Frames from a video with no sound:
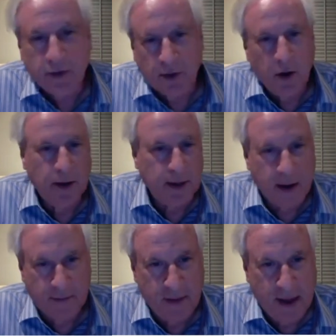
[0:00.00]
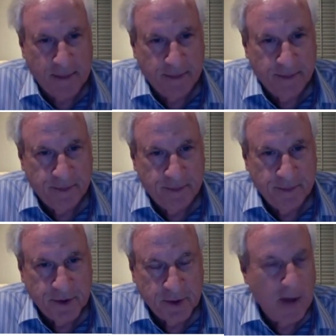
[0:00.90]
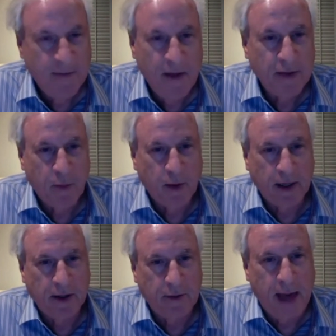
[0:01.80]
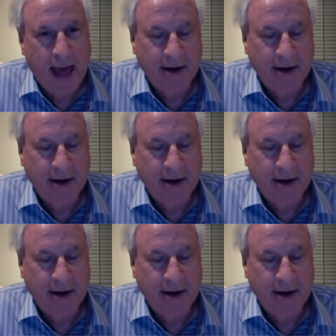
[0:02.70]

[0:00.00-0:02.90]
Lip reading: Cody covered that. So okay. I have nothing really new to add.